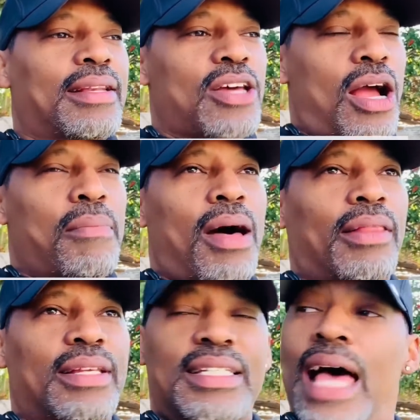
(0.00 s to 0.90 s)
talk
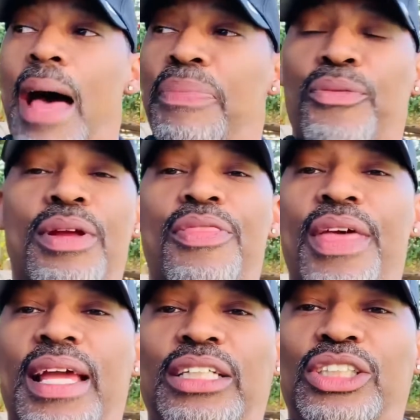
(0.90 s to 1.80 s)
about the top three
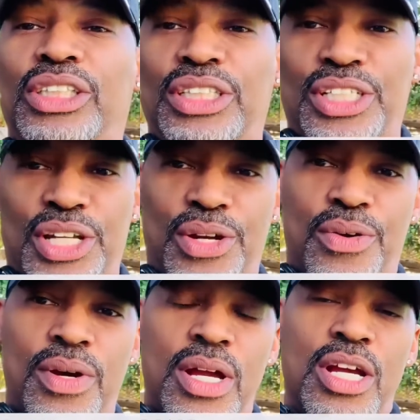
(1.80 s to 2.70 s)
things you can
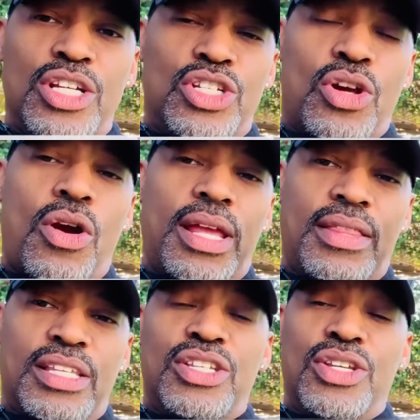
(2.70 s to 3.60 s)
do starting
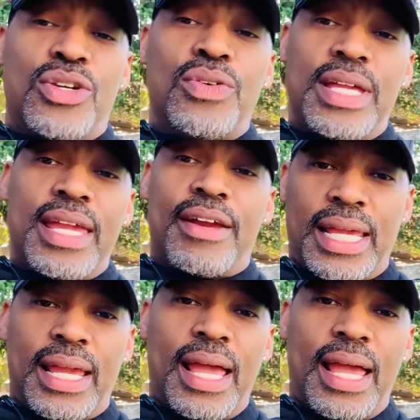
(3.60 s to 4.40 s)
in this new year